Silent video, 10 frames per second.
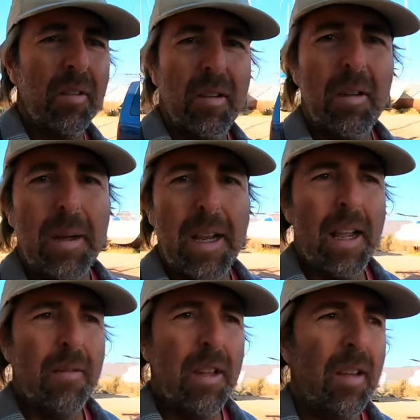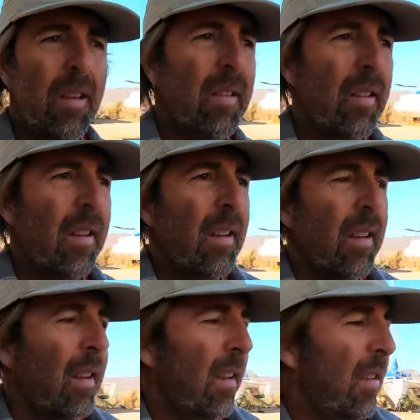So by having these
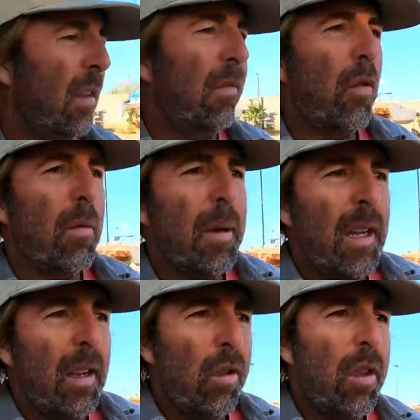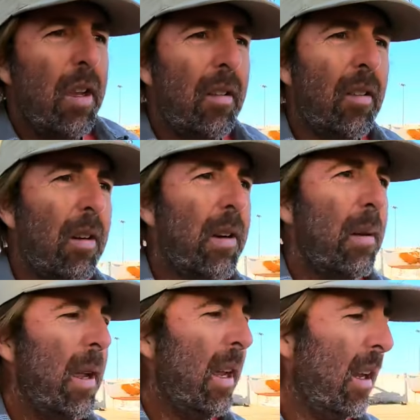4x8 sheets
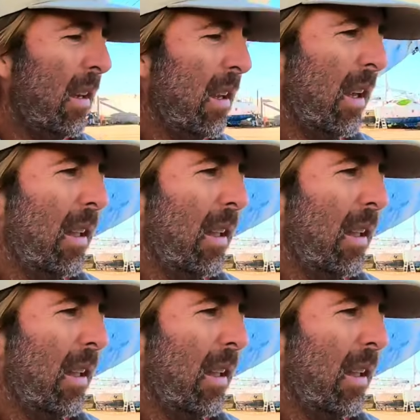already made,